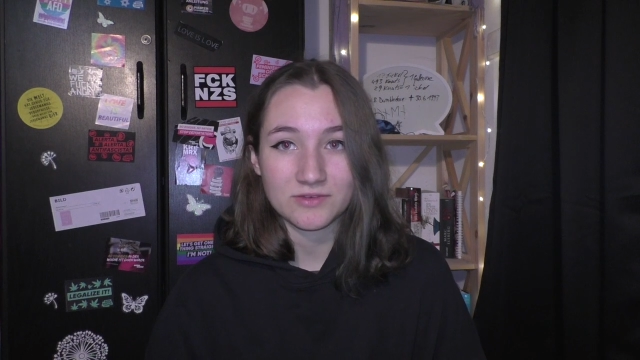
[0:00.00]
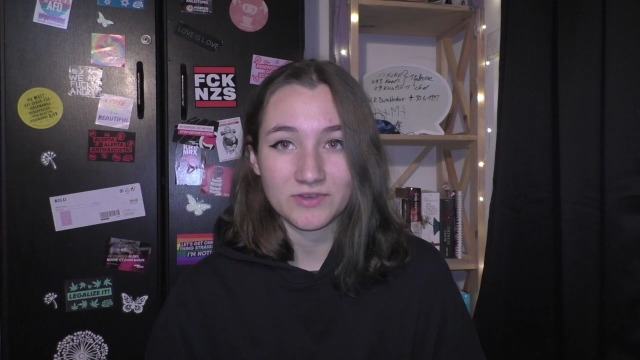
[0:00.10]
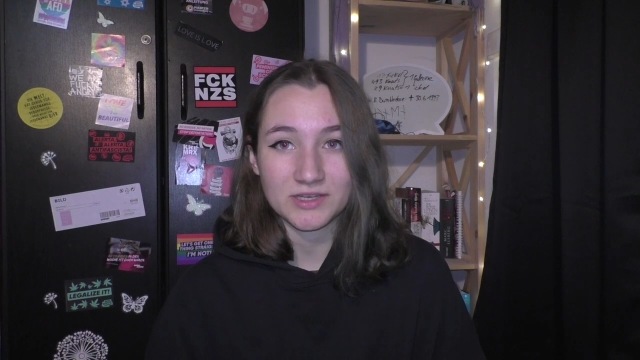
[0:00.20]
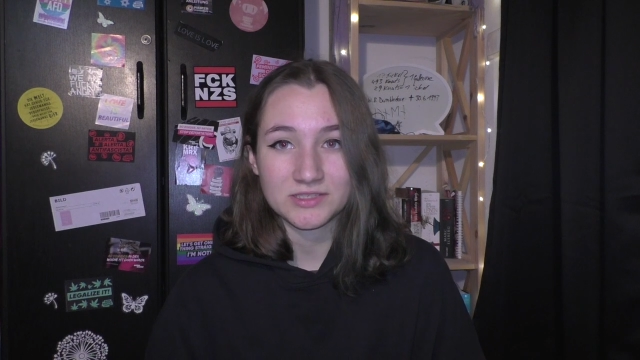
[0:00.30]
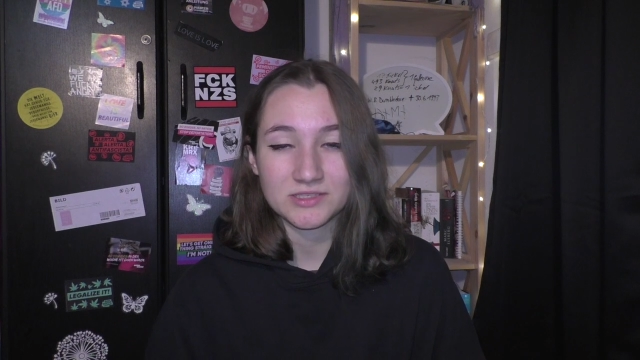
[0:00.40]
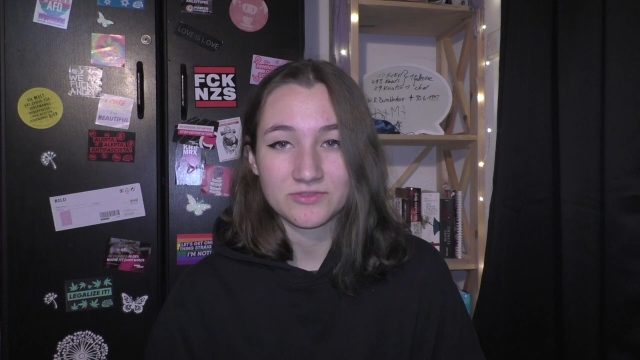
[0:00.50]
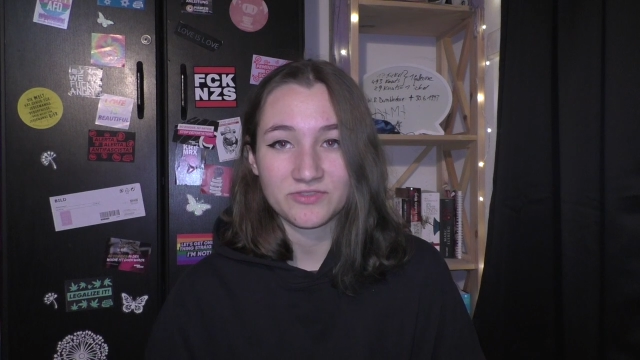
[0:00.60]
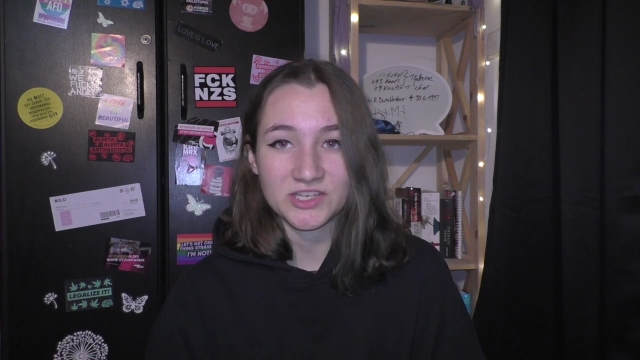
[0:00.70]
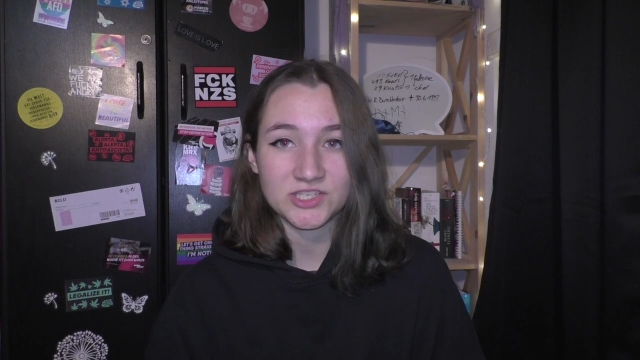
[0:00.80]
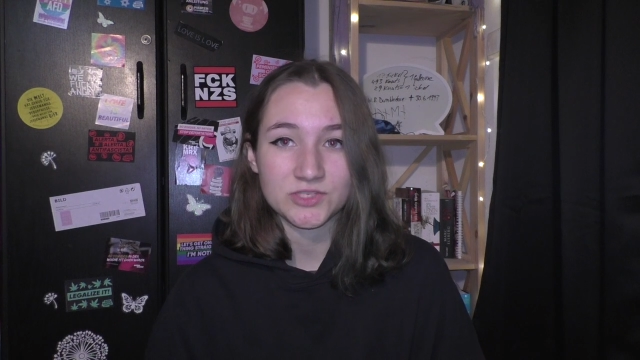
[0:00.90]
invited a
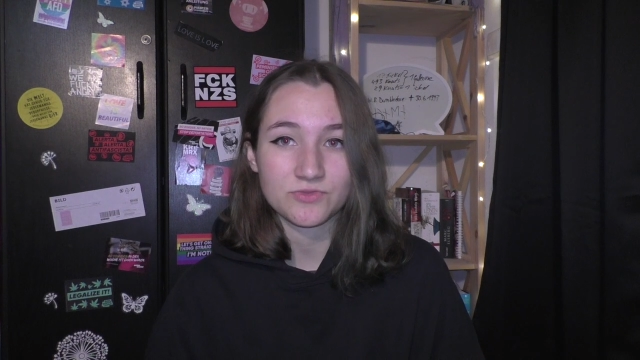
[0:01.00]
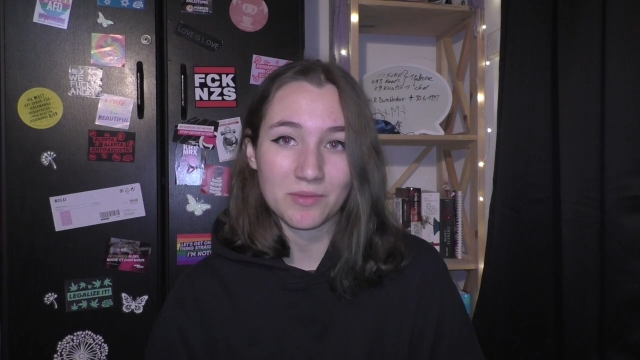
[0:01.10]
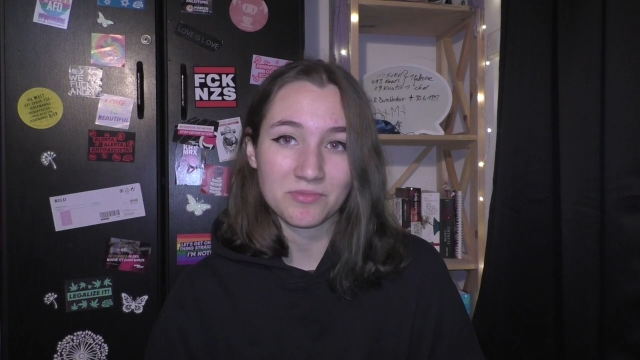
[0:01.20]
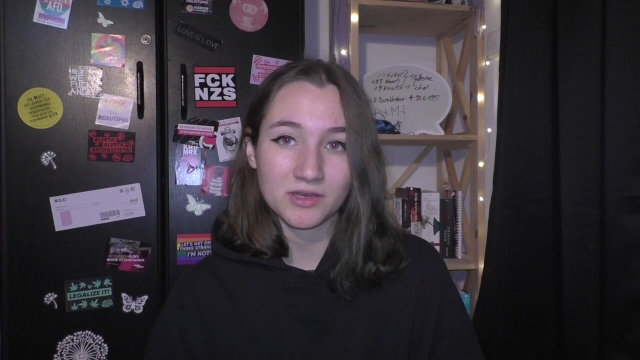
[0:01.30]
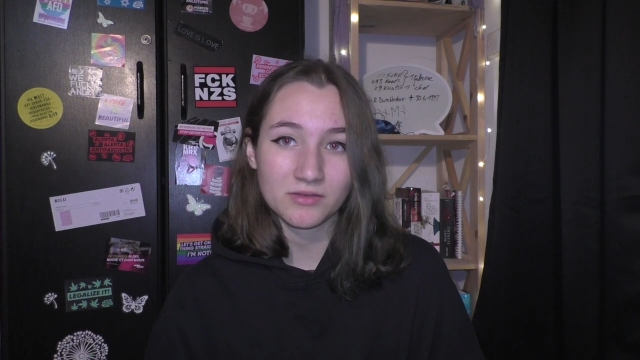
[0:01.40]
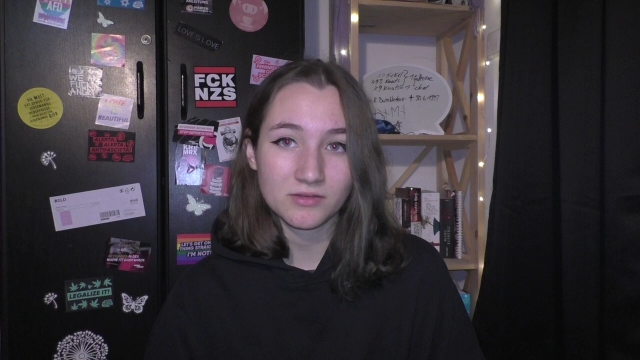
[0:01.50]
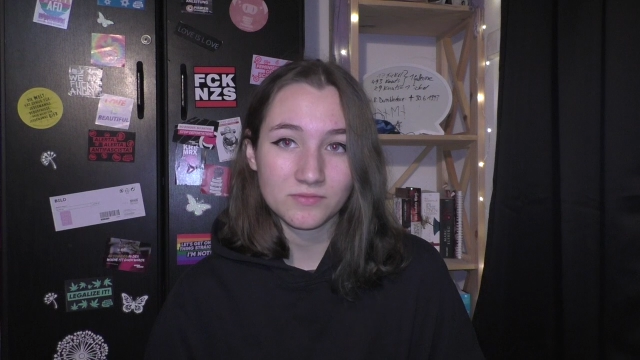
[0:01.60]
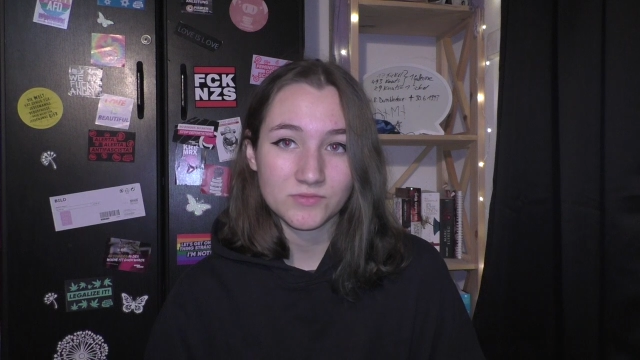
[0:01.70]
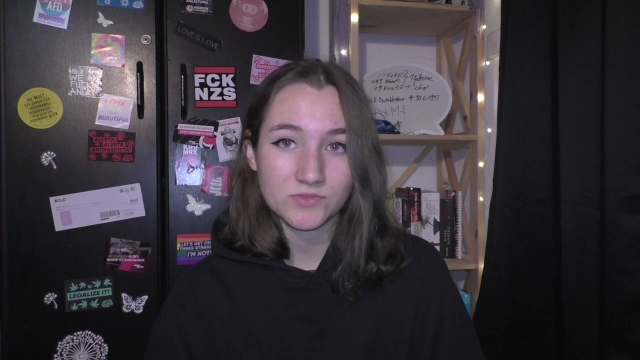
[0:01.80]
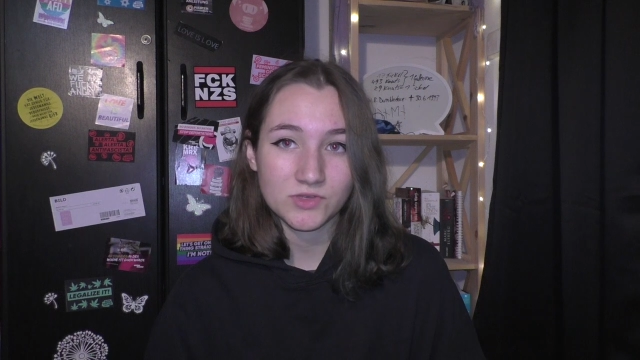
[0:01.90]
fascist rapper
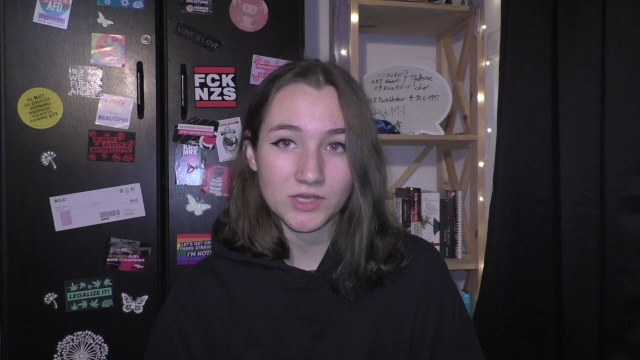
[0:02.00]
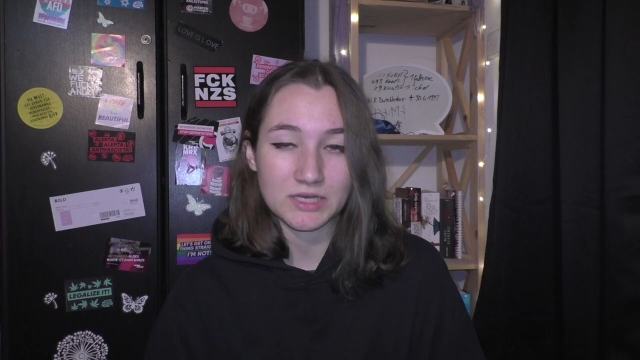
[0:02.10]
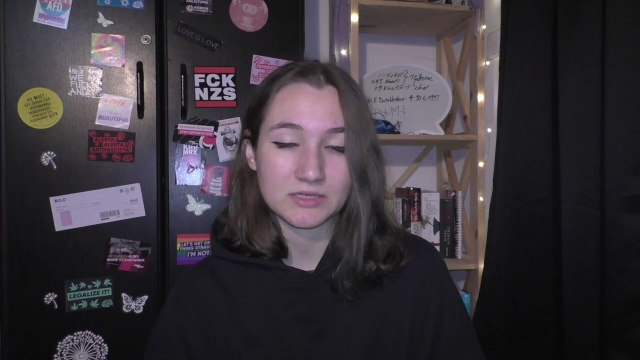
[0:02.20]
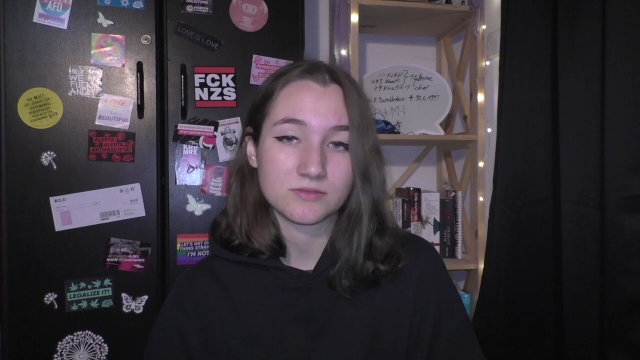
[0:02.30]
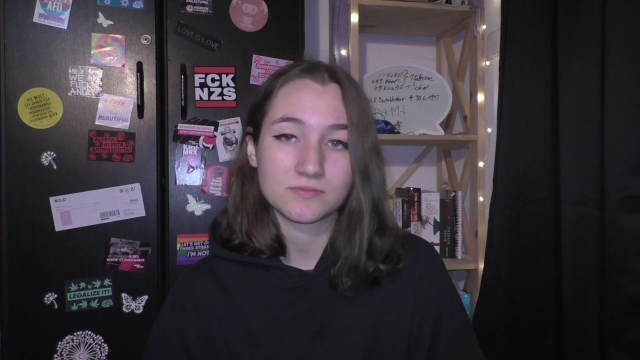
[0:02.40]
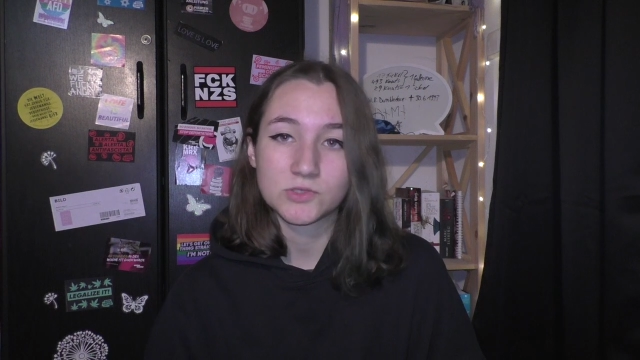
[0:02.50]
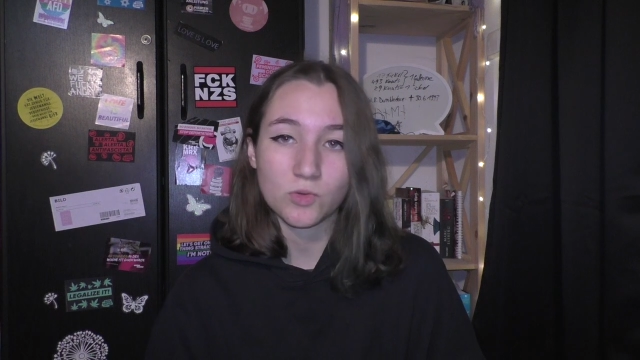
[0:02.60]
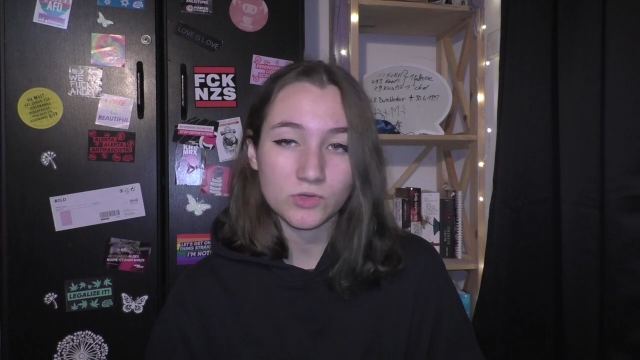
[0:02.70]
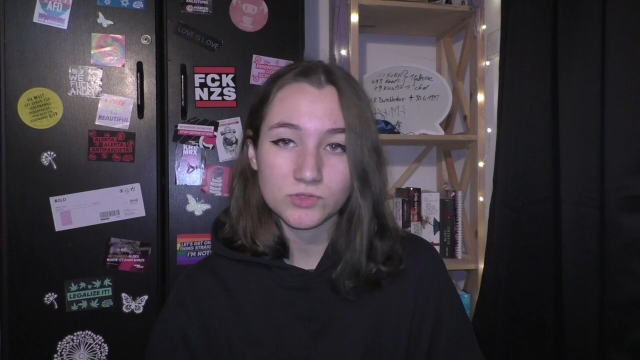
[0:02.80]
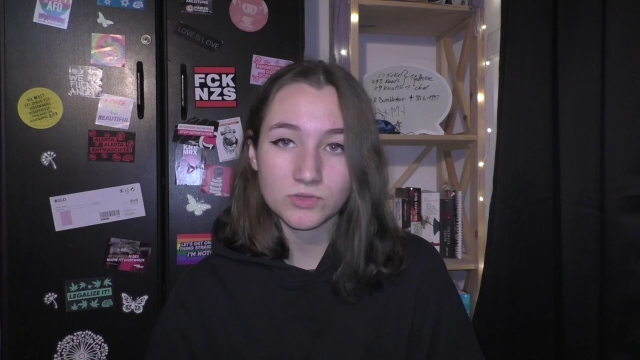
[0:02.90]
and
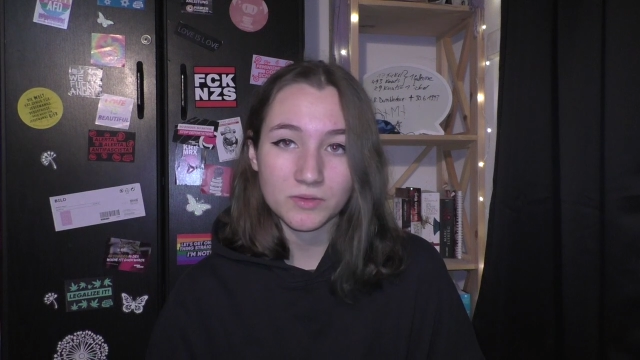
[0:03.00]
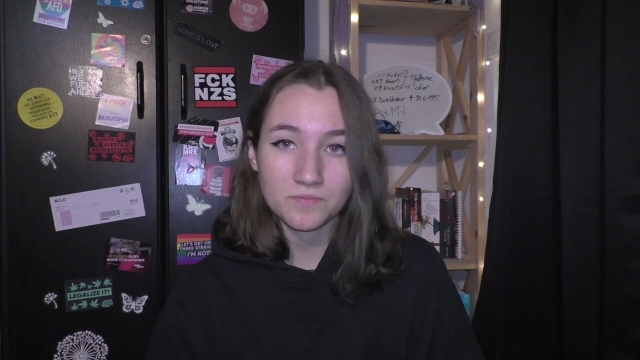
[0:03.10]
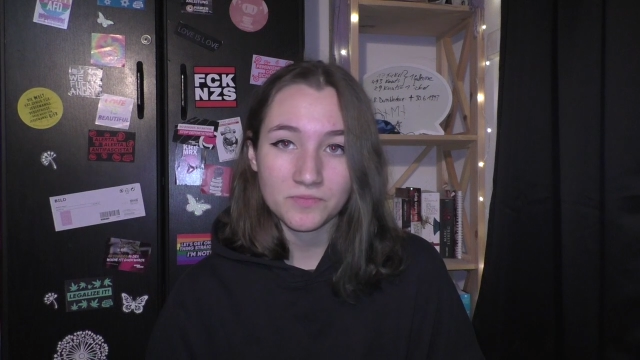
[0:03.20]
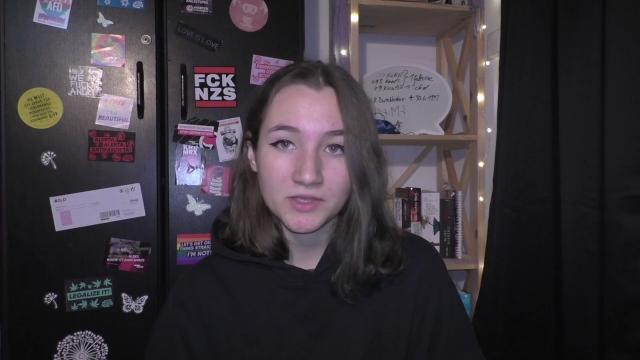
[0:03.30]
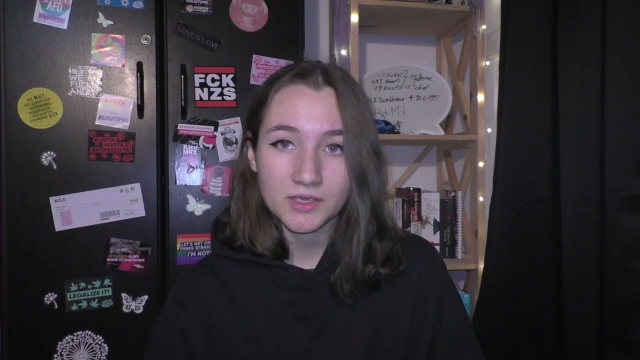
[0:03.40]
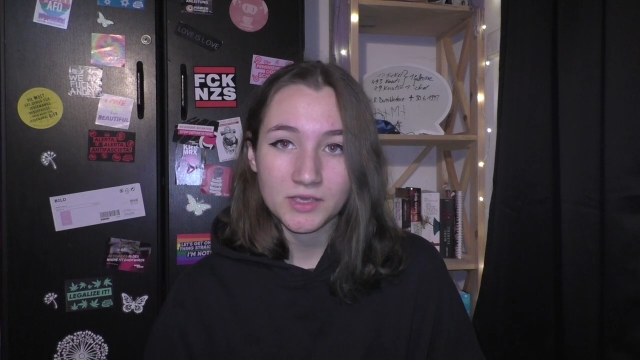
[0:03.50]
talked to him,